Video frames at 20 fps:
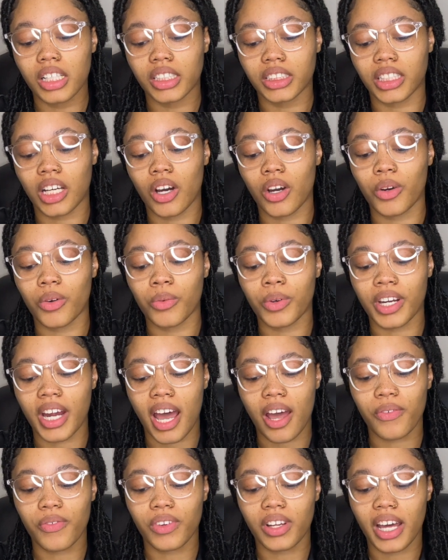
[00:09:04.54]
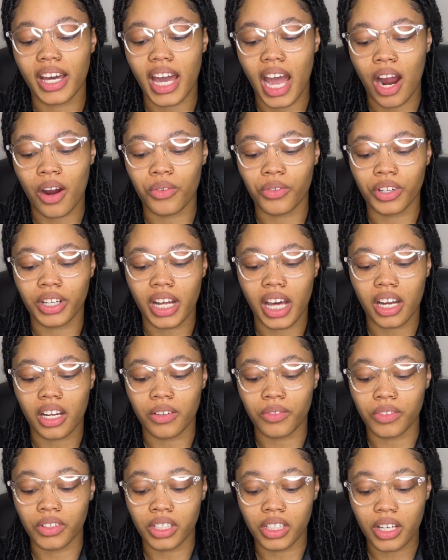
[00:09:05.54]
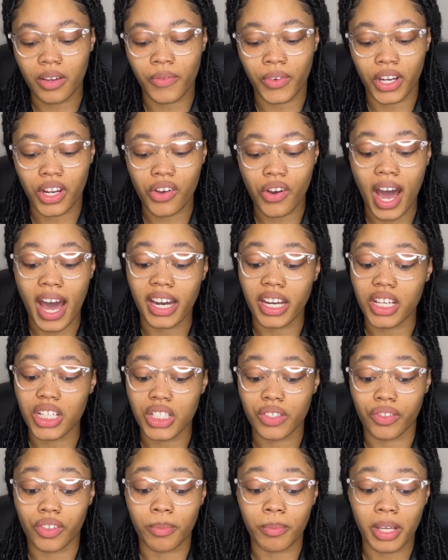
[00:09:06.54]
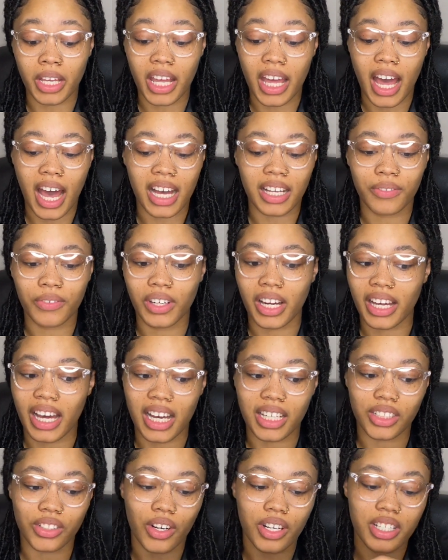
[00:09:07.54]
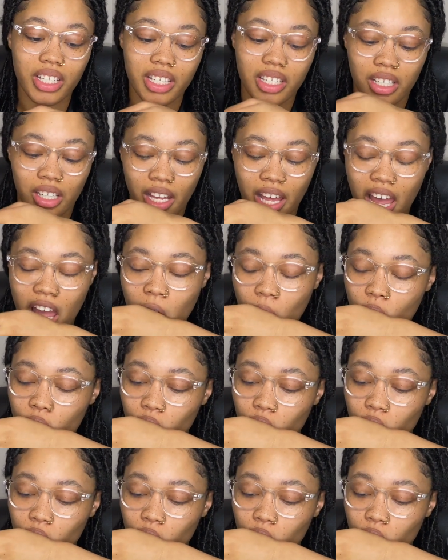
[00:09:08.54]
so when I feel like I run out of good video ideas for me, I feel like I start to slack,